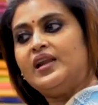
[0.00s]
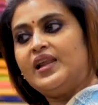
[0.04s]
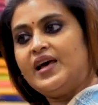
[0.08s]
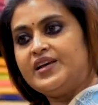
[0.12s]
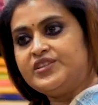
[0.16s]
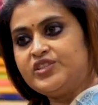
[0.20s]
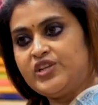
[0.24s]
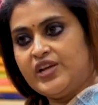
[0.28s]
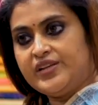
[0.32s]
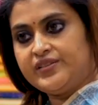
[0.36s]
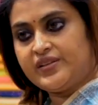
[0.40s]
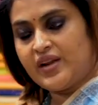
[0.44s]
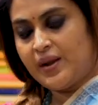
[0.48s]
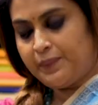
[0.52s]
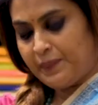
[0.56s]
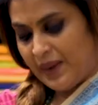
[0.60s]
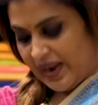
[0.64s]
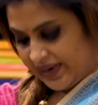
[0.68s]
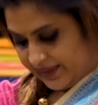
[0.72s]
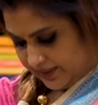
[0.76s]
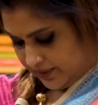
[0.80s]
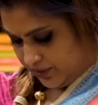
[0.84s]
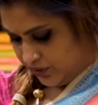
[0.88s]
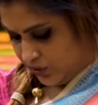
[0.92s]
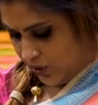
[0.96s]
Kalashetra
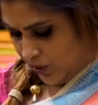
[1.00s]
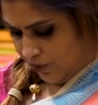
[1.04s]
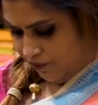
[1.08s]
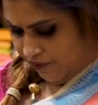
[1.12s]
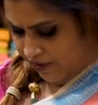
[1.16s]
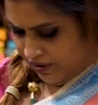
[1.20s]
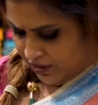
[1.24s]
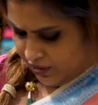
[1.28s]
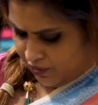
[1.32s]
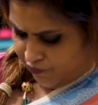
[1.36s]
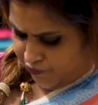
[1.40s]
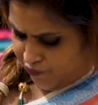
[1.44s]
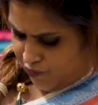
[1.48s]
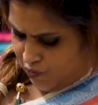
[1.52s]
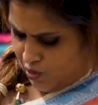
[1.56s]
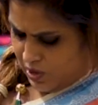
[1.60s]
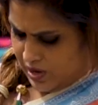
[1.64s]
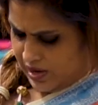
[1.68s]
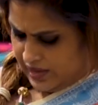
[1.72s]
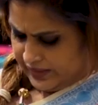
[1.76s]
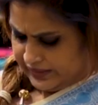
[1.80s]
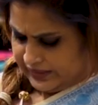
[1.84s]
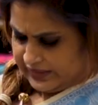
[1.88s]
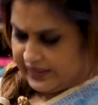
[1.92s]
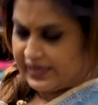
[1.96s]
pattern solvanga.
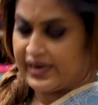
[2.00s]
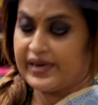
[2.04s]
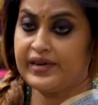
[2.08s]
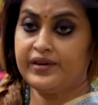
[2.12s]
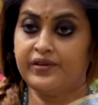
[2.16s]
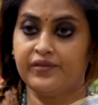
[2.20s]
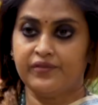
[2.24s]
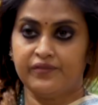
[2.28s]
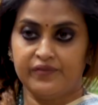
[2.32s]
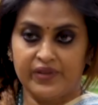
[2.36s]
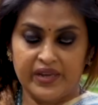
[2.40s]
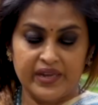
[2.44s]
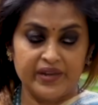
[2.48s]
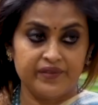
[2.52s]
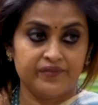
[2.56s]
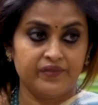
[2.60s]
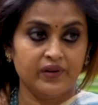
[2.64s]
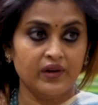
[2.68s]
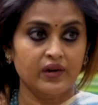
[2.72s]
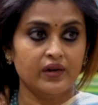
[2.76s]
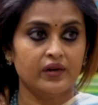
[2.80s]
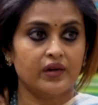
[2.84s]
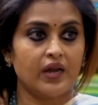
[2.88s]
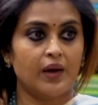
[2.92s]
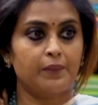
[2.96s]
Full thread
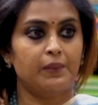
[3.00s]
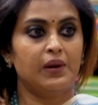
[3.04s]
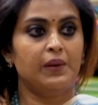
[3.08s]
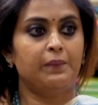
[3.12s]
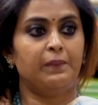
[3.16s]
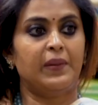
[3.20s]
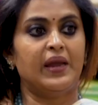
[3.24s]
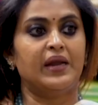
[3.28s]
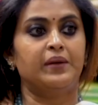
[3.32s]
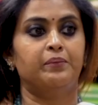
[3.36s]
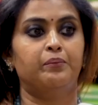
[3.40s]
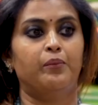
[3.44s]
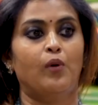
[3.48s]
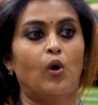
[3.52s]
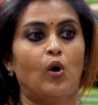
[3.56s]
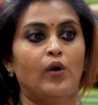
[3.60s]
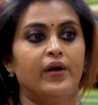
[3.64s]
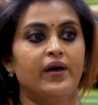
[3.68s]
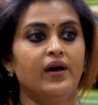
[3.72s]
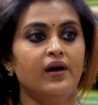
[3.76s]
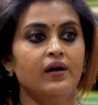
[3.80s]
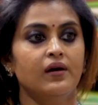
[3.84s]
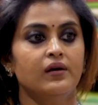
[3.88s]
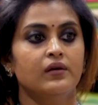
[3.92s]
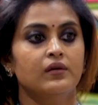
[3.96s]
weave. Double paid
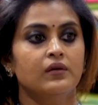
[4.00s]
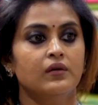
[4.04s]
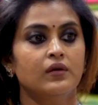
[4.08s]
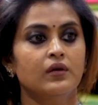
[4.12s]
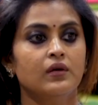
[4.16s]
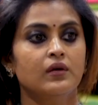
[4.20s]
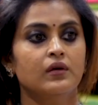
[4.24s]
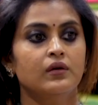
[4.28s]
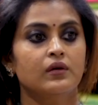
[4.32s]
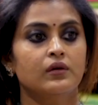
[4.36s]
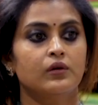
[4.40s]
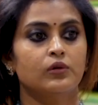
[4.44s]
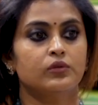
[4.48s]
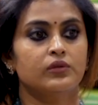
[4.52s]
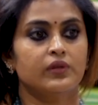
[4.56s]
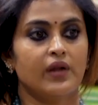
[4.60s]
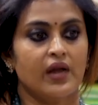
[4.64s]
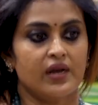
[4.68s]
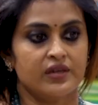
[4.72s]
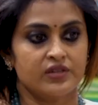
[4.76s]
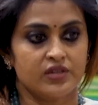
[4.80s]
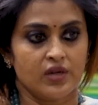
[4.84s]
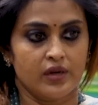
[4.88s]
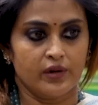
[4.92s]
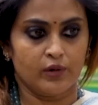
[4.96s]
border.
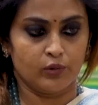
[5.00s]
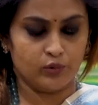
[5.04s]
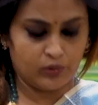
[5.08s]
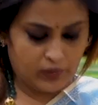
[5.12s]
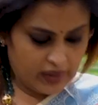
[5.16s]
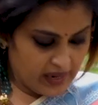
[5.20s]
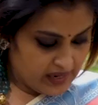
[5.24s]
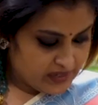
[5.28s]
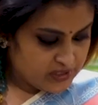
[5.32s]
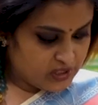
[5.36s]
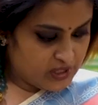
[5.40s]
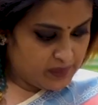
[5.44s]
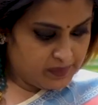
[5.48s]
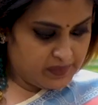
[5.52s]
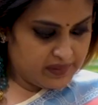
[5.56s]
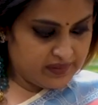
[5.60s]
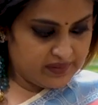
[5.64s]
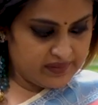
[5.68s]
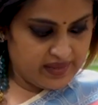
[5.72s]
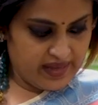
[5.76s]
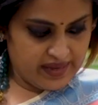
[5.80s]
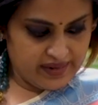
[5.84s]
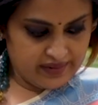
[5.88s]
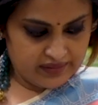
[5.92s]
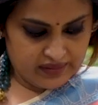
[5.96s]
Rutra, Rudraksha
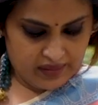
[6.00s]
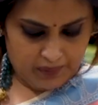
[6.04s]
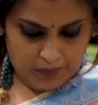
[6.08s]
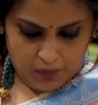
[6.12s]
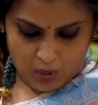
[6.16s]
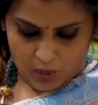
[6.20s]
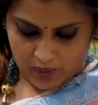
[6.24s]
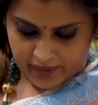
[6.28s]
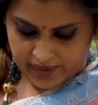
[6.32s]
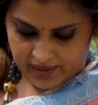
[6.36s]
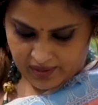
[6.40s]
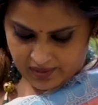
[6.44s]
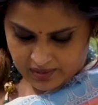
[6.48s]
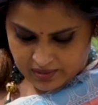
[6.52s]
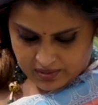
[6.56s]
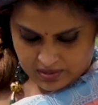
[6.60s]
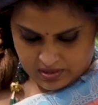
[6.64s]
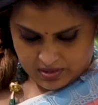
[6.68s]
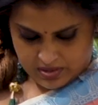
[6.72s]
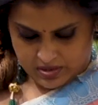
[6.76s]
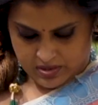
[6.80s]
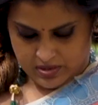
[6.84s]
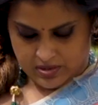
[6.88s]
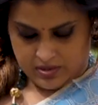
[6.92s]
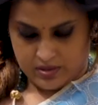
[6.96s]
is there in the border.
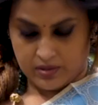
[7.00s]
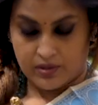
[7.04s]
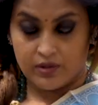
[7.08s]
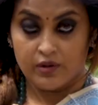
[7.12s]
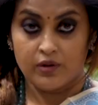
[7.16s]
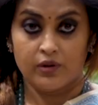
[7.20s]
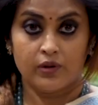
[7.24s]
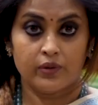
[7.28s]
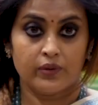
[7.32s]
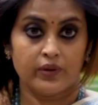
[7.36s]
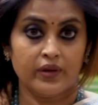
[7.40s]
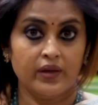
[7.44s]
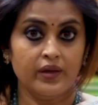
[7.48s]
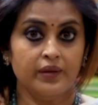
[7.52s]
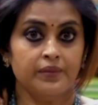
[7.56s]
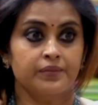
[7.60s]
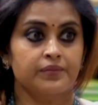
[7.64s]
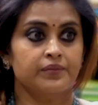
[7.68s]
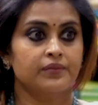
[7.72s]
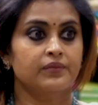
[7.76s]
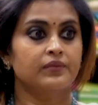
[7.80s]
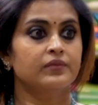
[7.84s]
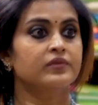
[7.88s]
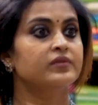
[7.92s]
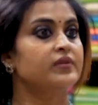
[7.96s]
Okay.
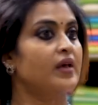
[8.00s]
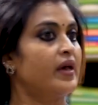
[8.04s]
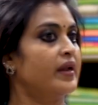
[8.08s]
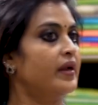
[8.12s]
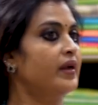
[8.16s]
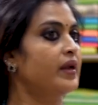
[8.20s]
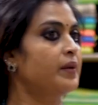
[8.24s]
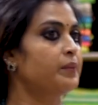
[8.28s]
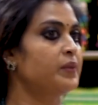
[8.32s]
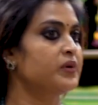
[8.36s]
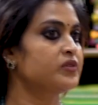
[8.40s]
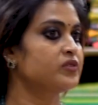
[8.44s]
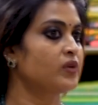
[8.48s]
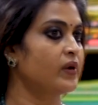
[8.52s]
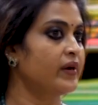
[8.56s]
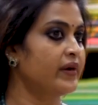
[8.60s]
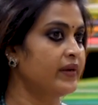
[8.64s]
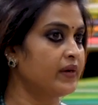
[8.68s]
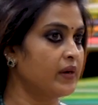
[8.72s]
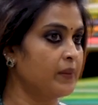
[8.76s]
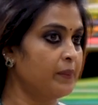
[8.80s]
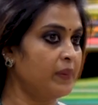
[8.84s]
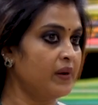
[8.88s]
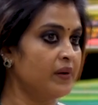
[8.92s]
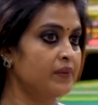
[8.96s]
Saree number
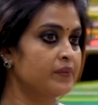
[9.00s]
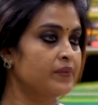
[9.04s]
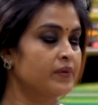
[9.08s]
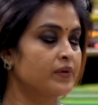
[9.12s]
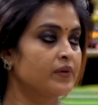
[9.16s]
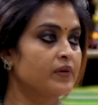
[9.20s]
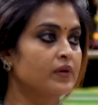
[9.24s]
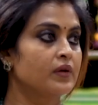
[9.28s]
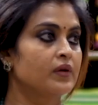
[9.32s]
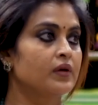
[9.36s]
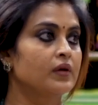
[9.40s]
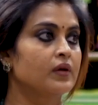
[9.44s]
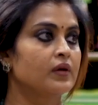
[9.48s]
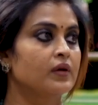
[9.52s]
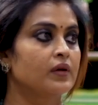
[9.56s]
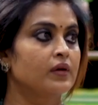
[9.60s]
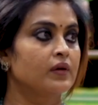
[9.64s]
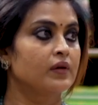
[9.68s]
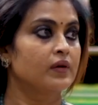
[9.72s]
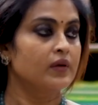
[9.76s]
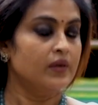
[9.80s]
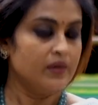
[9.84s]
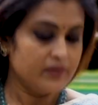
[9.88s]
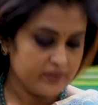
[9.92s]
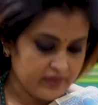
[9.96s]
solidanga pa? Saree number
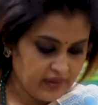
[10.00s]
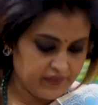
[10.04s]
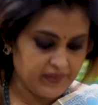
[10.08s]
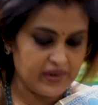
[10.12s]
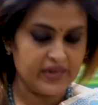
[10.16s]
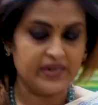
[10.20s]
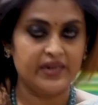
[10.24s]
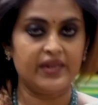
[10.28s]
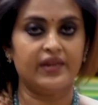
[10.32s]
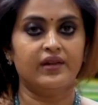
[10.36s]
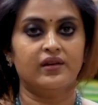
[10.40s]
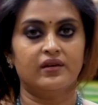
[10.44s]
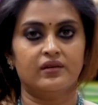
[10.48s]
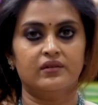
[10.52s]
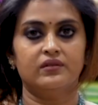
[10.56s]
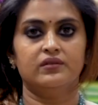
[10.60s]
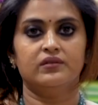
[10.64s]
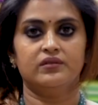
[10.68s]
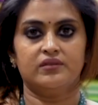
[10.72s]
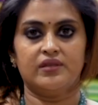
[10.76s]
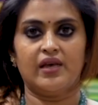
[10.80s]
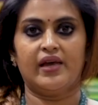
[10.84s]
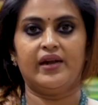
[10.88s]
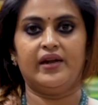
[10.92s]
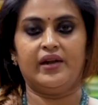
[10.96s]
seventeen. seventeen.
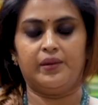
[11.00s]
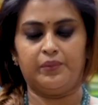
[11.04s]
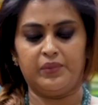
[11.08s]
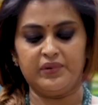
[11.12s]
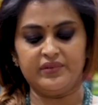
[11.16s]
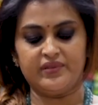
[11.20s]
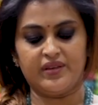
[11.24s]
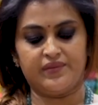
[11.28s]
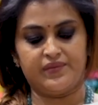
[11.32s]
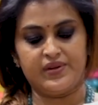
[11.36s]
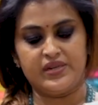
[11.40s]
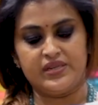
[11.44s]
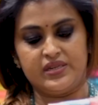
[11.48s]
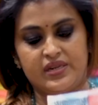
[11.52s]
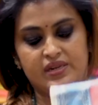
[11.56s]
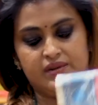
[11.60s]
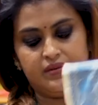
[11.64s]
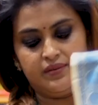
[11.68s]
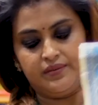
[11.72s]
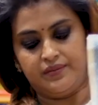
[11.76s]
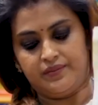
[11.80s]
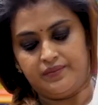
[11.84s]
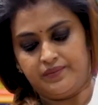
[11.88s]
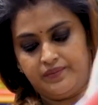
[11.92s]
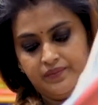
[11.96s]
Saree number seventeen.
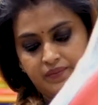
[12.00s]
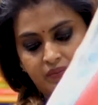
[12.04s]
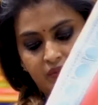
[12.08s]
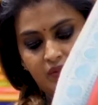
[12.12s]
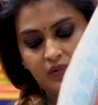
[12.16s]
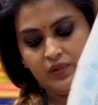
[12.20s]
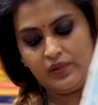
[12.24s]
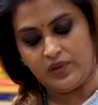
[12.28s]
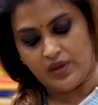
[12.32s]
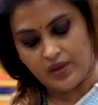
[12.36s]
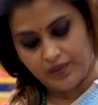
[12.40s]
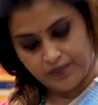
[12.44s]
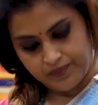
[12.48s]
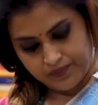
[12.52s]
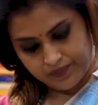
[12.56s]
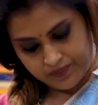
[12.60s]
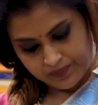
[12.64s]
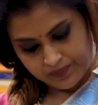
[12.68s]
Okay.